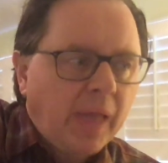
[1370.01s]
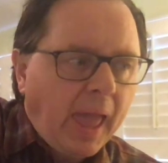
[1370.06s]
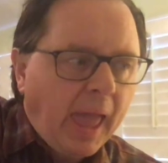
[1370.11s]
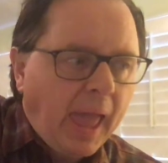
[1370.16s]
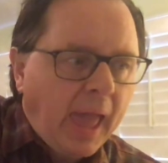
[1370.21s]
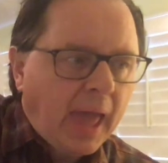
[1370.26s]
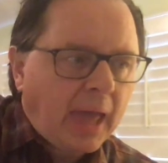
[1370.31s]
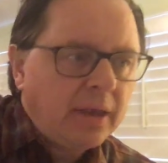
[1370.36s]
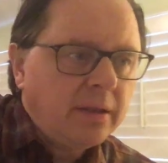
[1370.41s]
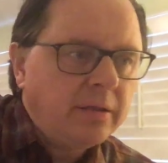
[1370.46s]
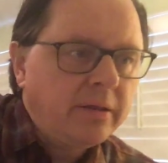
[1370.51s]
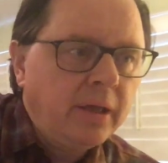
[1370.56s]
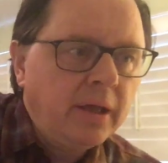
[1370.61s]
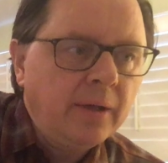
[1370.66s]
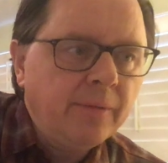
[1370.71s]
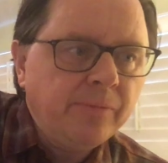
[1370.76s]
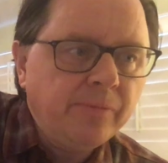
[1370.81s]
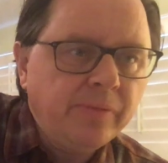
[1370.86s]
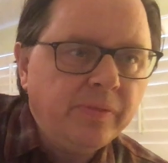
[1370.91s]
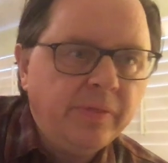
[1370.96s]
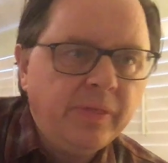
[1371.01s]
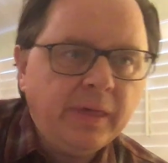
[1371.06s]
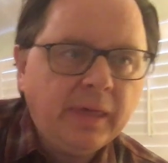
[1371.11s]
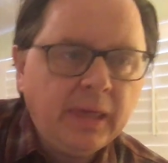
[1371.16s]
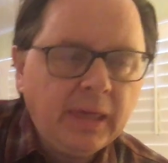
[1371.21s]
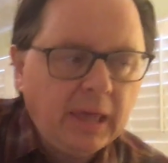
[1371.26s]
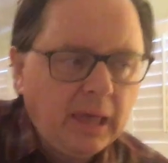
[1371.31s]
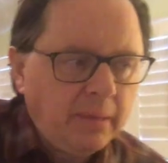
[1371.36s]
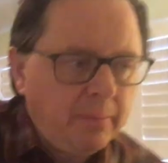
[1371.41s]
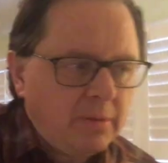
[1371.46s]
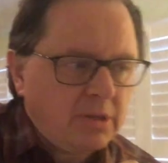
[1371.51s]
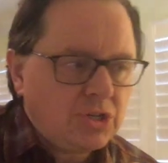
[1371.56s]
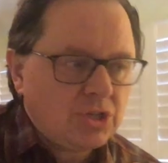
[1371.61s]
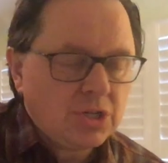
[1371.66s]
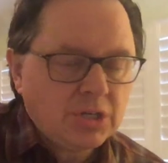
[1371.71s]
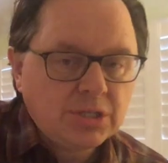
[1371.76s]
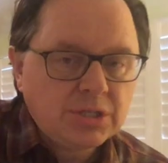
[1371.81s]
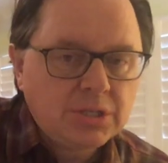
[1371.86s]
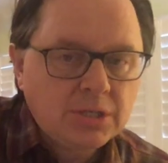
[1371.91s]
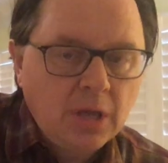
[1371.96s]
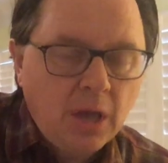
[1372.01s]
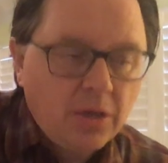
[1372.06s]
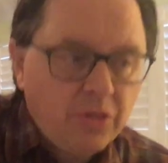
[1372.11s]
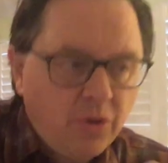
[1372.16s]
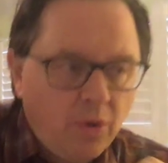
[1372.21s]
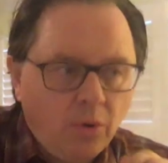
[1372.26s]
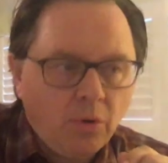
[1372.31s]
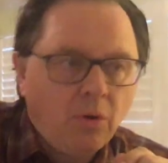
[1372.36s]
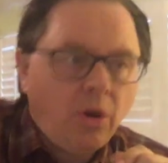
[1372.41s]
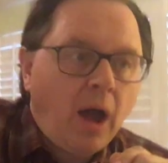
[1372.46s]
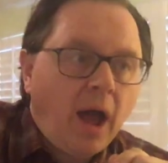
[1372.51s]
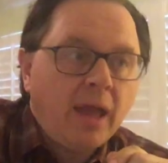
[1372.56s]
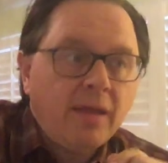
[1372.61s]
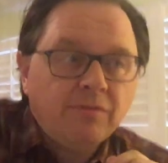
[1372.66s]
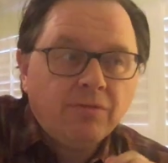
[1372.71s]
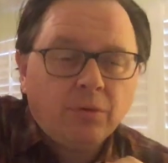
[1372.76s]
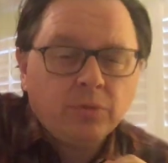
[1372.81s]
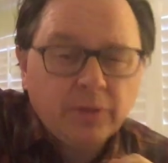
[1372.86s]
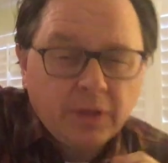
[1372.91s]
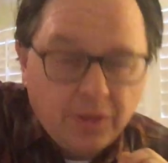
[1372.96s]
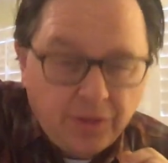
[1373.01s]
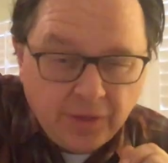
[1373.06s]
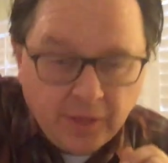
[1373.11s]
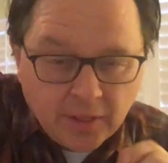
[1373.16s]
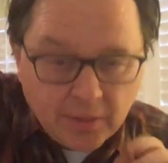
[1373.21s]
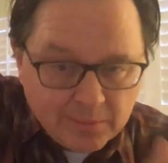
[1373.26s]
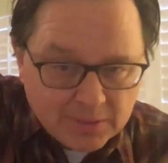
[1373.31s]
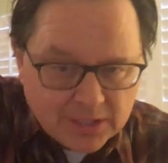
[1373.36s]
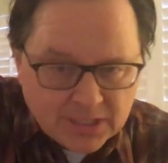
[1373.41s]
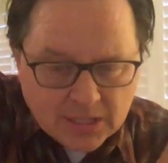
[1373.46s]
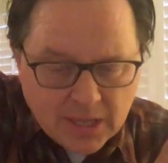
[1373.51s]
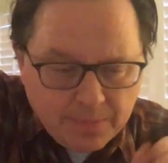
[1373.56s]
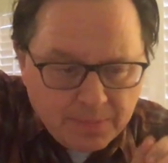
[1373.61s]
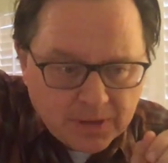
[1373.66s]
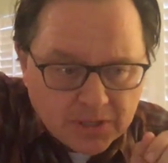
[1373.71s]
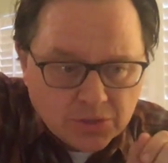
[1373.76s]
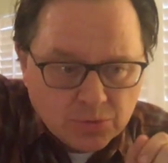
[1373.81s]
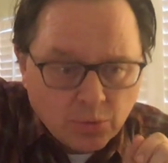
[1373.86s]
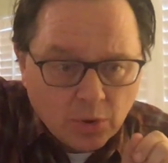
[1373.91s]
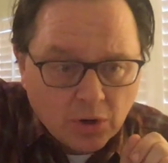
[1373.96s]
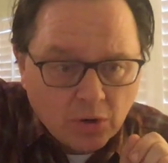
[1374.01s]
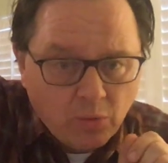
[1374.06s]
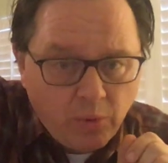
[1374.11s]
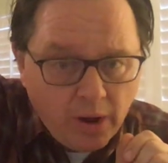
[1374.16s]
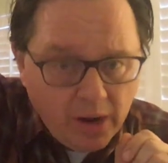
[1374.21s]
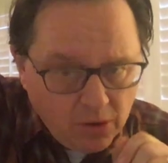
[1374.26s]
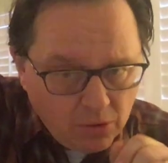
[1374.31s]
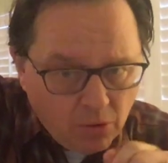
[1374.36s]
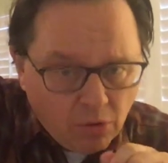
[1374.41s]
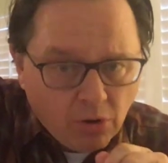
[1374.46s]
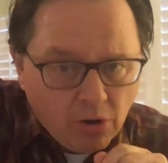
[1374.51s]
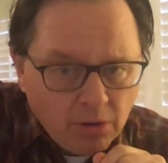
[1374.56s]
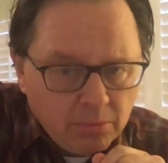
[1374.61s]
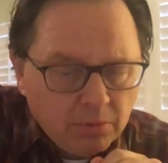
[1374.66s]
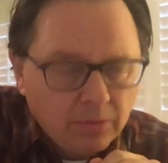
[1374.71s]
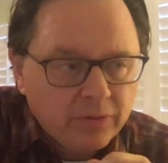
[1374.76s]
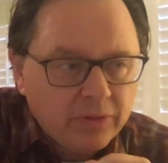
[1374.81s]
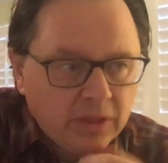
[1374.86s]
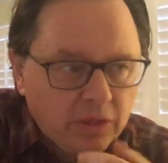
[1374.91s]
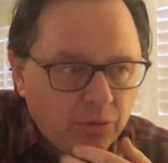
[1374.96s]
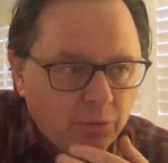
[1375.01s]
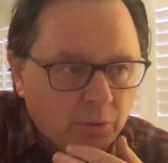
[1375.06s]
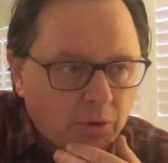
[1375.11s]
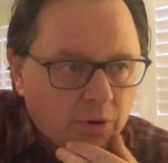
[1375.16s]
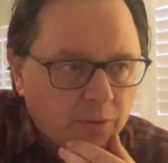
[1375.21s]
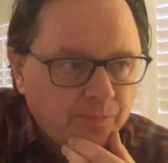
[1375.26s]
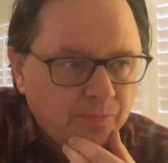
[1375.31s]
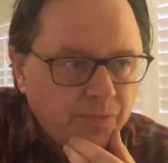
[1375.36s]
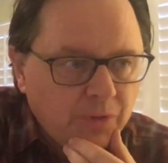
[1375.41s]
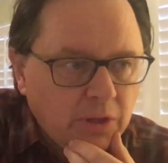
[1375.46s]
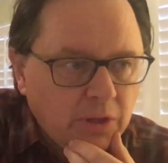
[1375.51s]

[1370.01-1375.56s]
and the images, though I've only seen them in snippets, were quite horrible. These were,